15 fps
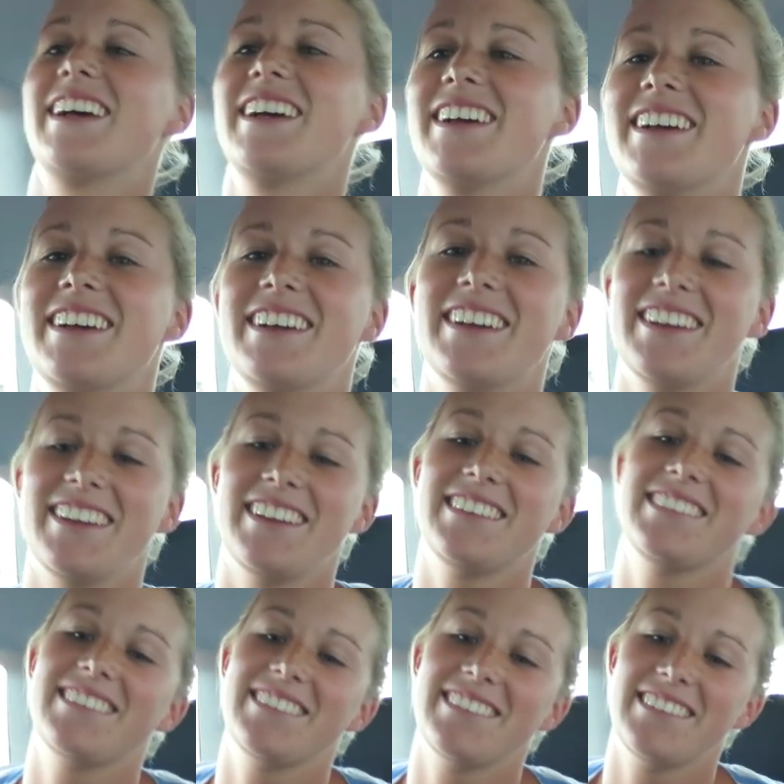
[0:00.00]
Okay,
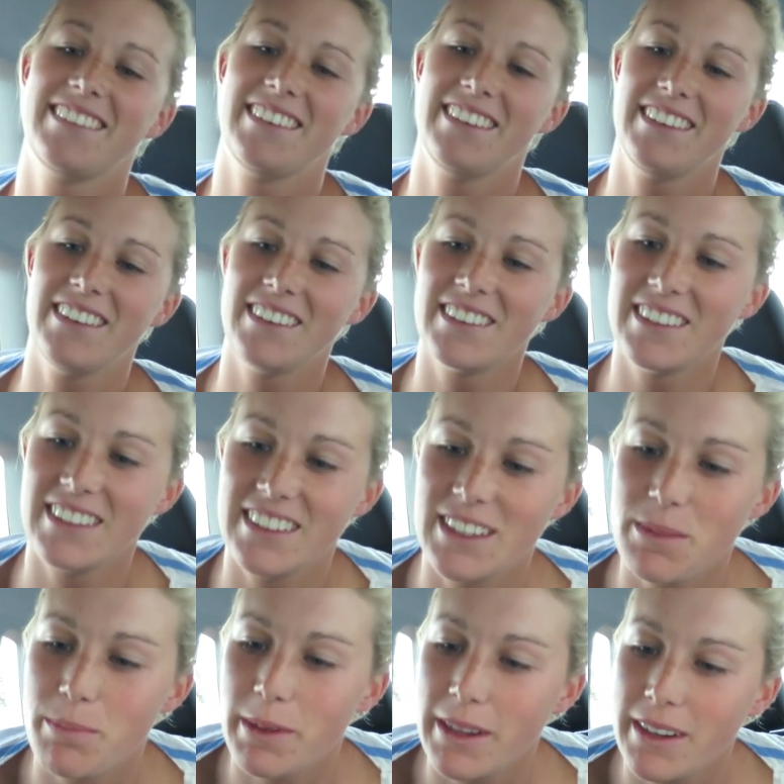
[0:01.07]
I'm gonna turn the
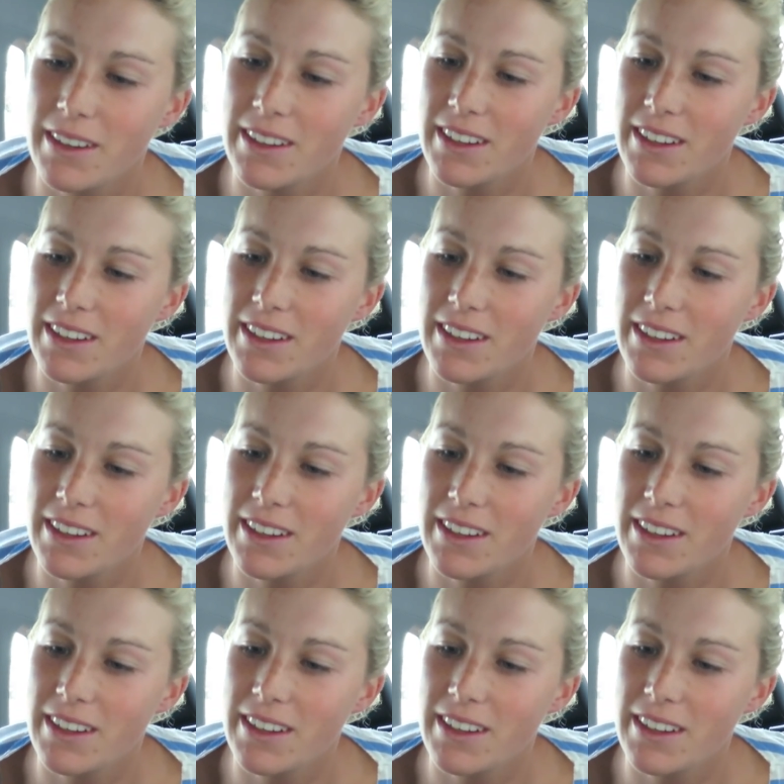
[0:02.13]
recording off.